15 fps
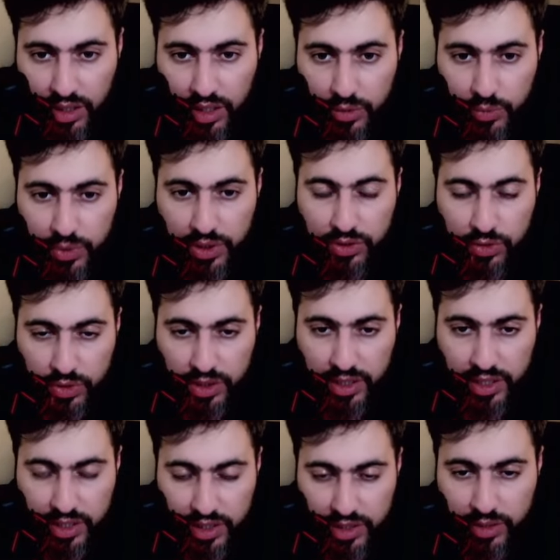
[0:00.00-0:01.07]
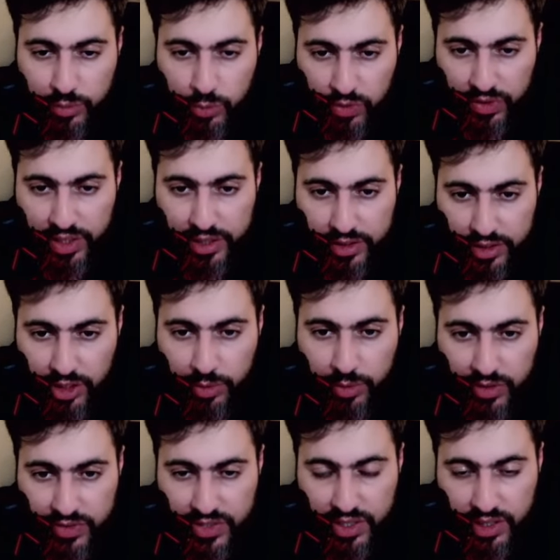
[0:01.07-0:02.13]
We threw the move that
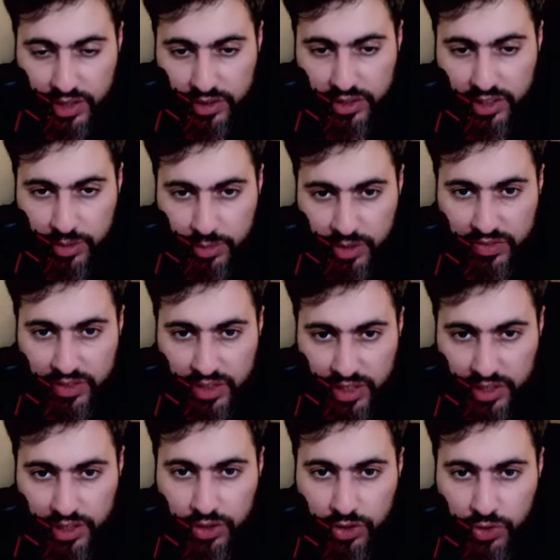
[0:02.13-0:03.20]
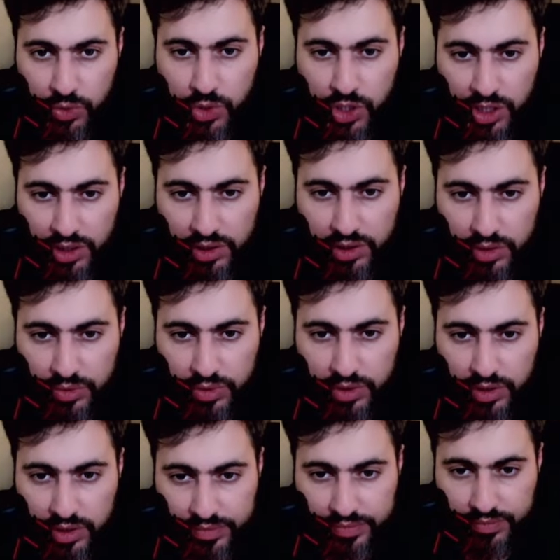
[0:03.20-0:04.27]
debuffs. They are debuffed. I need to shield the
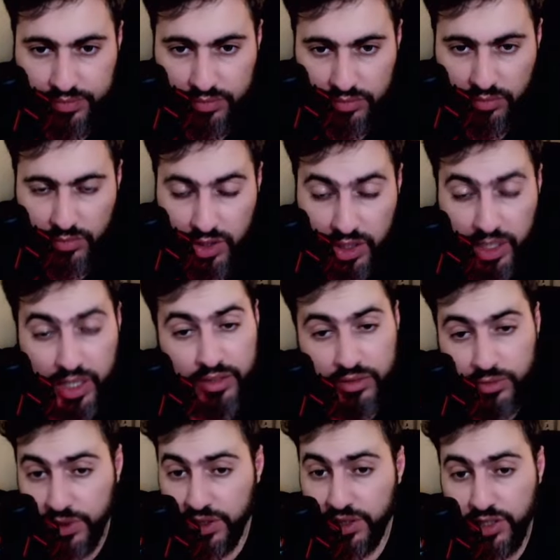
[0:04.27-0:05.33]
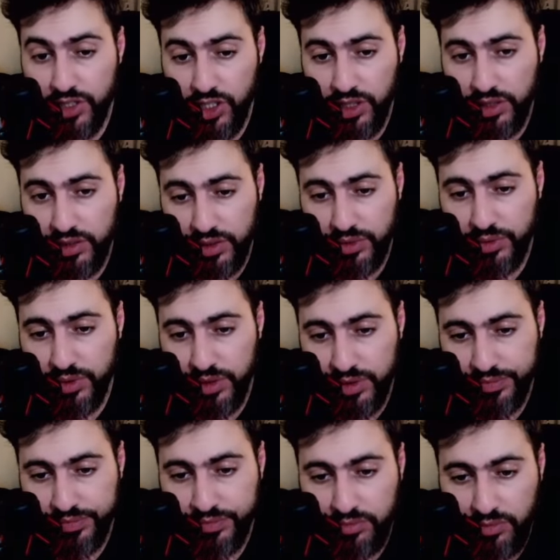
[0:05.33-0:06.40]
Nuke. Okay, we didn't shield the Nuke.
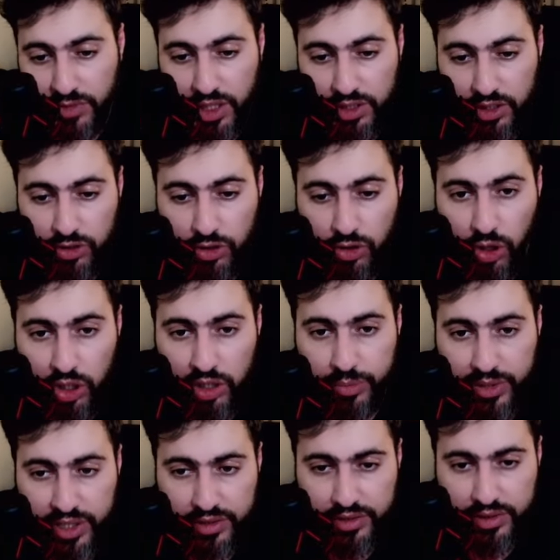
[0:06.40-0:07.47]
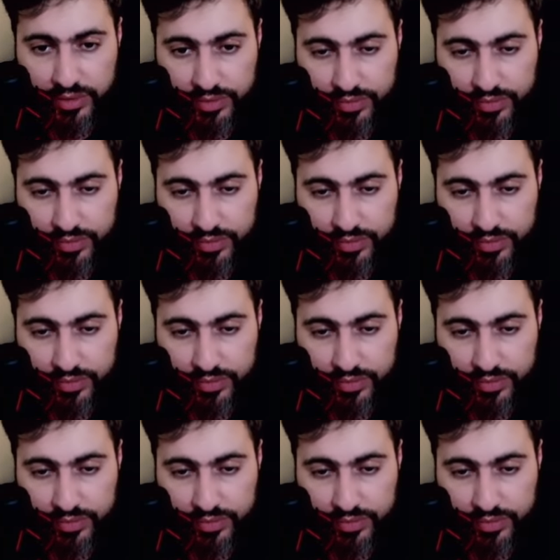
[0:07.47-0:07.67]
I need to call a bait.